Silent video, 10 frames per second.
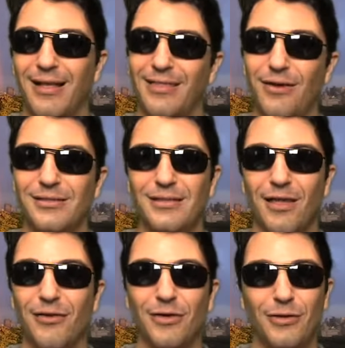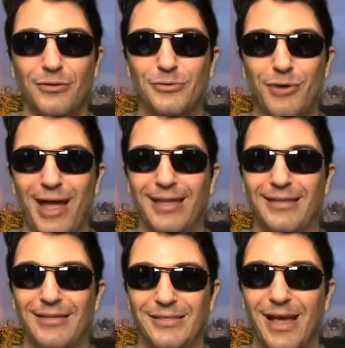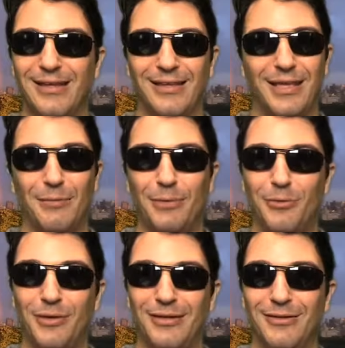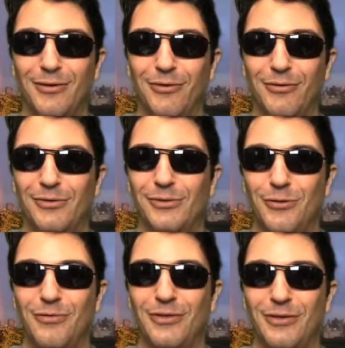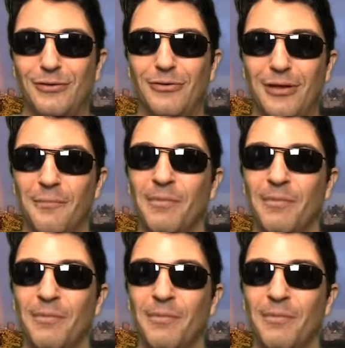There's another huge racket designed to keep you in eternal servitude.